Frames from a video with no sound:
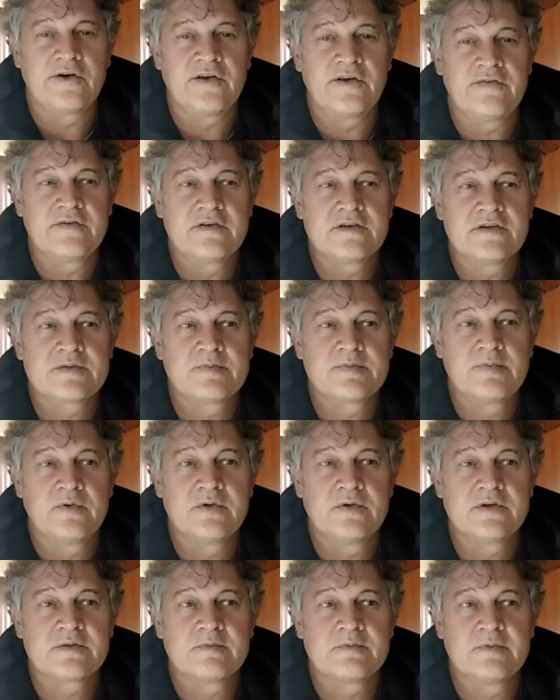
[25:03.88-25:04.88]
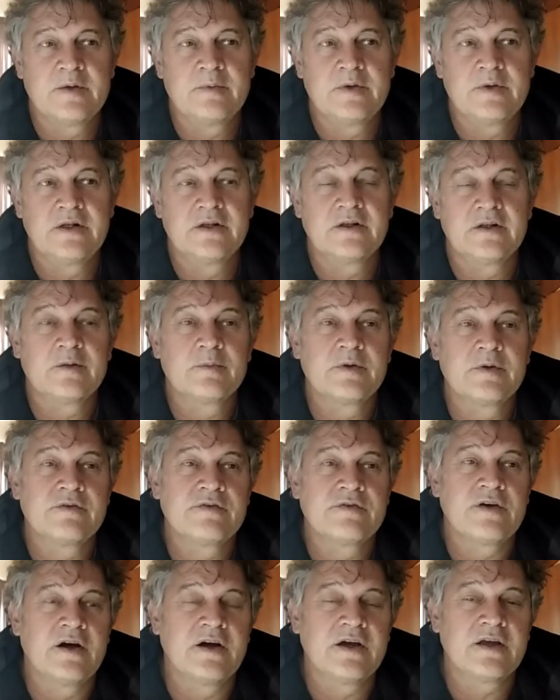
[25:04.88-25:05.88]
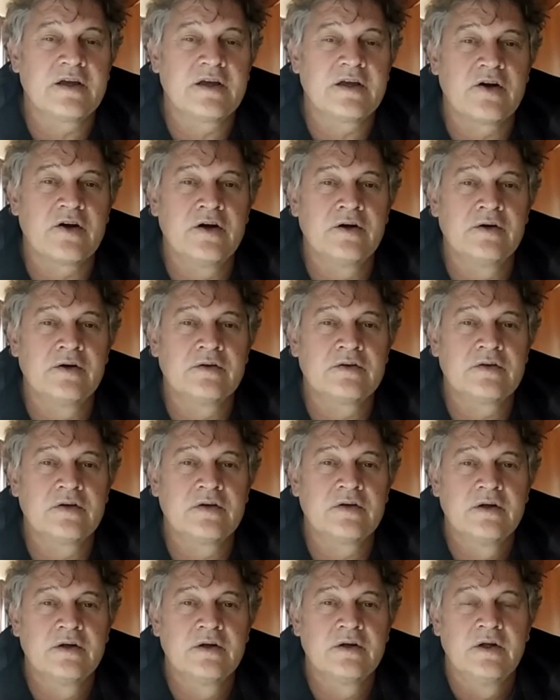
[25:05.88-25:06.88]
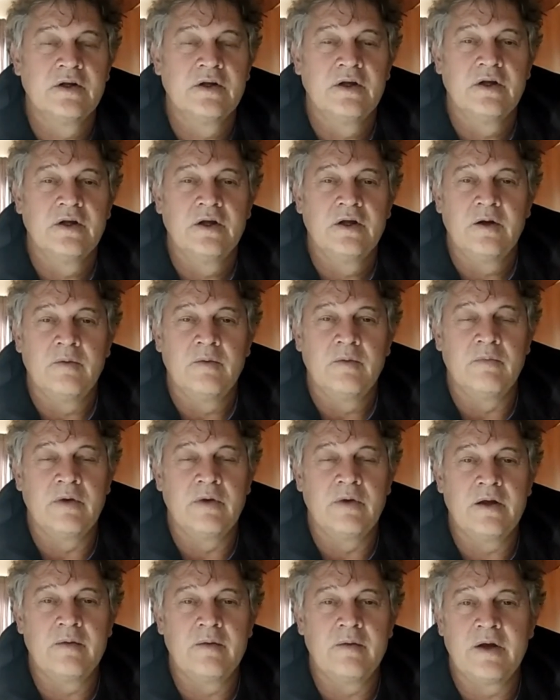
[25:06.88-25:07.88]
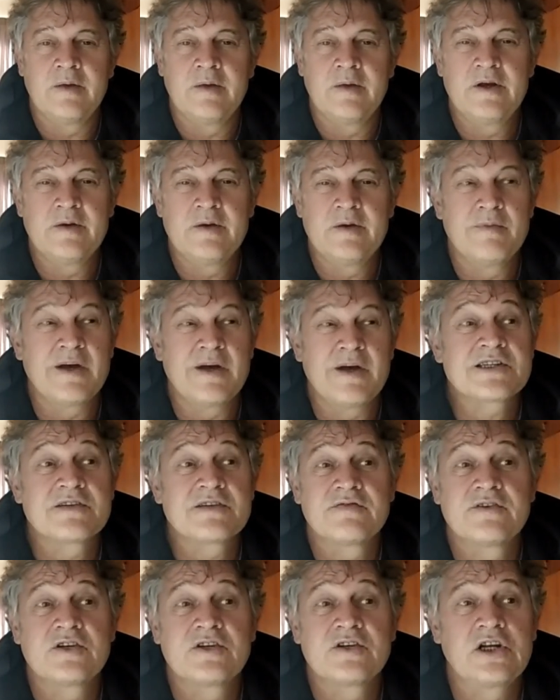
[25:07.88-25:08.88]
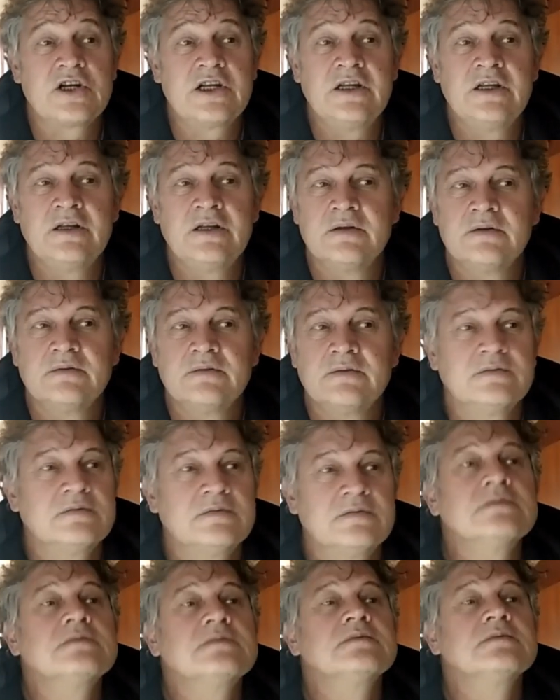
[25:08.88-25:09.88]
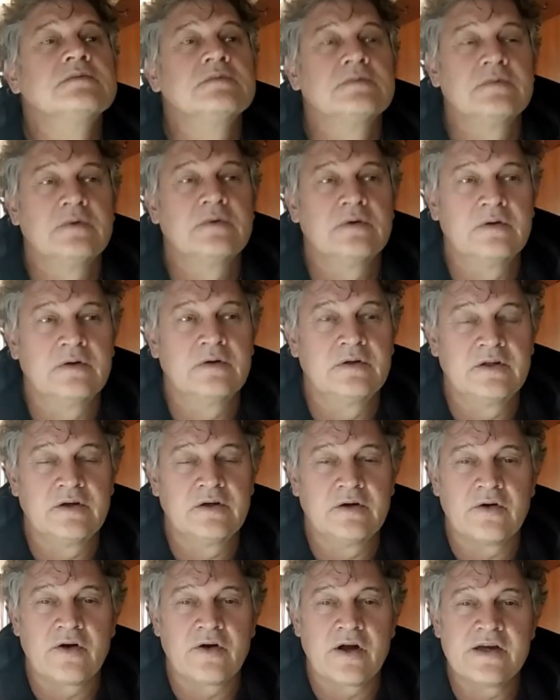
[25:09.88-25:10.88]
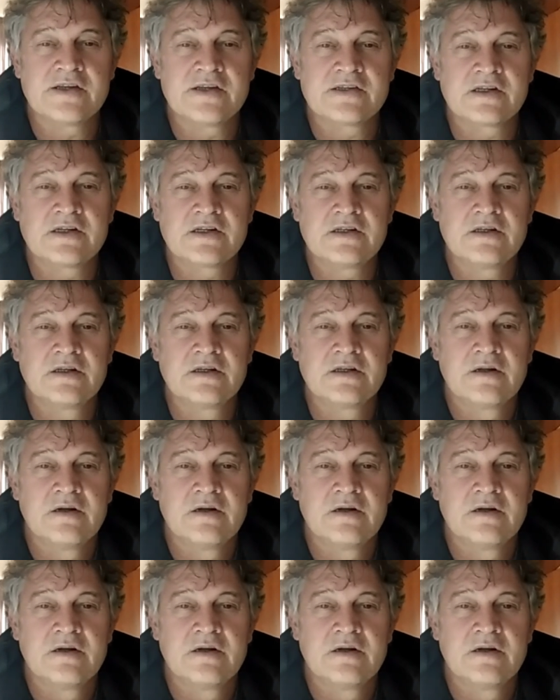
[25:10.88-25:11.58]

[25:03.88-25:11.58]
reference points, maybe a little bit of a high ground, maybe a massive tree on the horizon.